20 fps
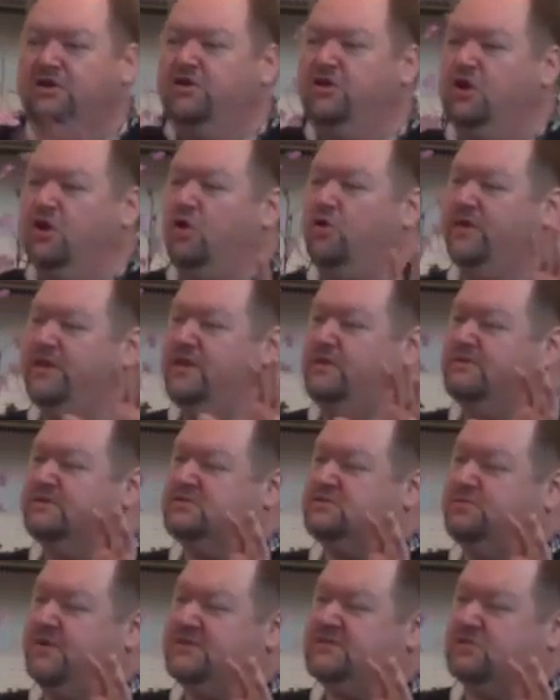No, he
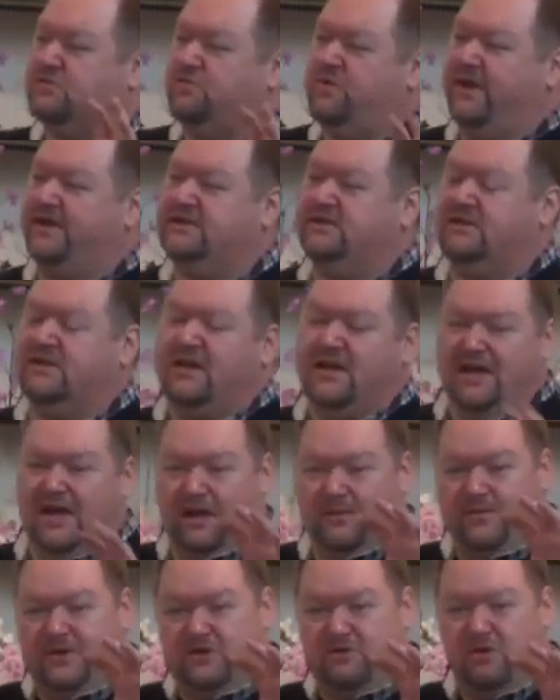was resurrected.
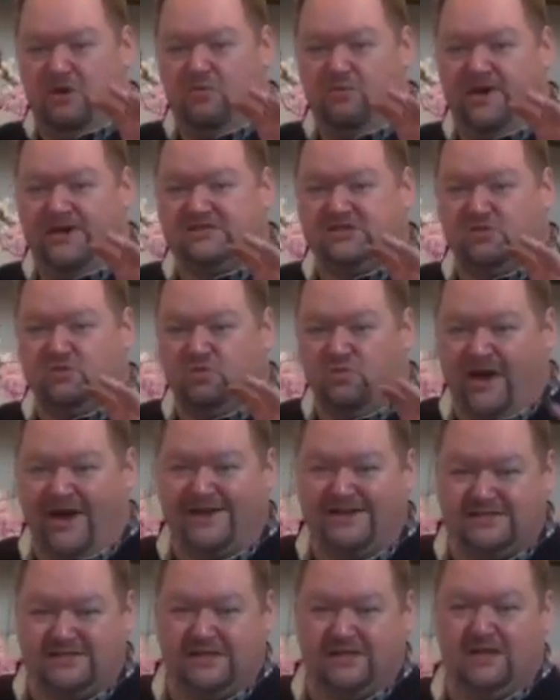And when you are
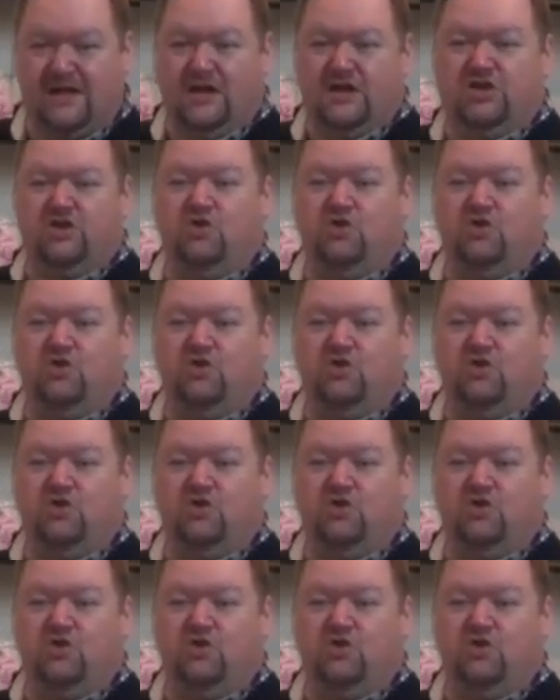resurrected,